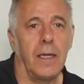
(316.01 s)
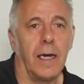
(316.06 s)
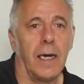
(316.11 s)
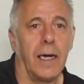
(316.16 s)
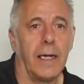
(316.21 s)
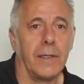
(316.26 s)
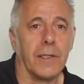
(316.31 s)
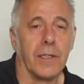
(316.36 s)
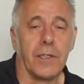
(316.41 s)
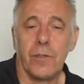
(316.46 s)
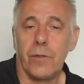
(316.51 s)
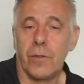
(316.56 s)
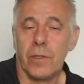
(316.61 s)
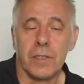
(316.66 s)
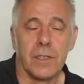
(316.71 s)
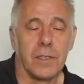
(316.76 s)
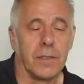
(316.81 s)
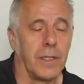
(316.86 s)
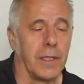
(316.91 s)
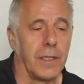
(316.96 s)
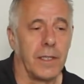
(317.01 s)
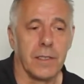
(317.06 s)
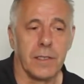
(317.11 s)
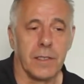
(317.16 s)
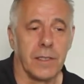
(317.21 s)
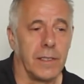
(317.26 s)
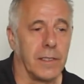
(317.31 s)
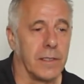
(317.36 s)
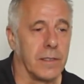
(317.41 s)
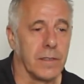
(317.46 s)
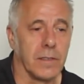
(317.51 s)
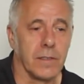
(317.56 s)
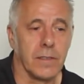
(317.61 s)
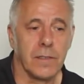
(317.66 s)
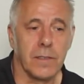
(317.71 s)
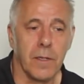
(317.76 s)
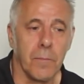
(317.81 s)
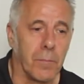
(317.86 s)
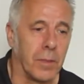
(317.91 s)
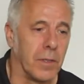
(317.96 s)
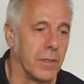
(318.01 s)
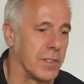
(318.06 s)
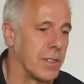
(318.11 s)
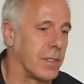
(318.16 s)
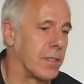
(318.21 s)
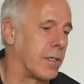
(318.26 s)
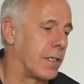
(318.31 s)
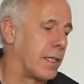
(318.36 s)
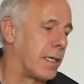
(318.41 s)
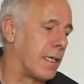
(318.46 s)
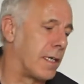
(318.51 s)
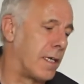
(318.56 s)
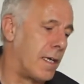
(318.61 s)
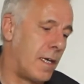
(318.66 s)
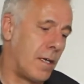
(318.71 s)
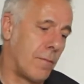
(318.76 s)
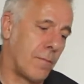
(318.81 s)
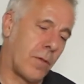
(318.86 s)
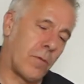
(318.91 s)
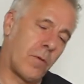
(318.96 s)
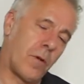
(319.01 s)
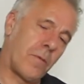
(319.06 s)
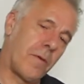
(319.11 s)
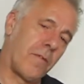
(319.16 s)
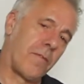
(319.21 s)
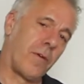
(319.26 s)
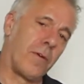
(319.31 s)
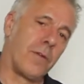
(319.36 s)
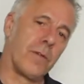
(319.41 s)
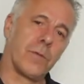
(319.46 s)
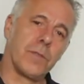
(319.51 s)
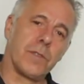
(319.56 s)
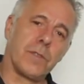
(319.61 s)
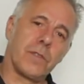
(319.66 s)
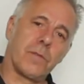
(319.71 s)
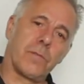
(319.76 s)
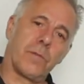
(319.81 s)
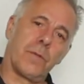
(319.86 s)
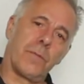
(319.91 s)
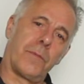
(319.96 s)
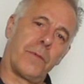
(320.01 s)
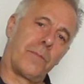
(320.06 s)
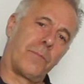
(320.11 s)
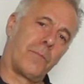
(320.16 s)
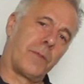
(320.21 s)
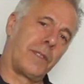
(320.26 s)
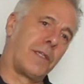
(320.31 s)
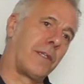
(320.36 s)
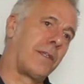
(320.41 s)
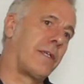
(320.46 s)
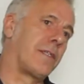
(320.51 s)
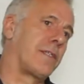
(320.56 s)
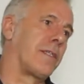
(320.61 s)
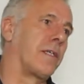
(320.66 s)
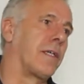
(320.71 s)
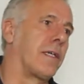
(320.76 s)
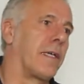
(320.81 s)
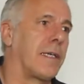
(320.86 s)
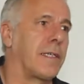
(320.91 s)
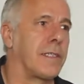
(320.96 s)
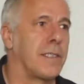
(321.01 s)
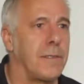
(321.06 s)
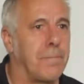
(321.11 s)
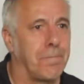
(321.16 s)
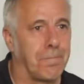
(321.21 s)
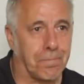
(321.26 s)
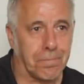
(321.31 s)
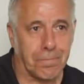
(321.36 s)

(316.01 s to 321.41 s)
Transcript: And the chorus, like I say, is as simple as it could get. But what we found was when we did this at gigs,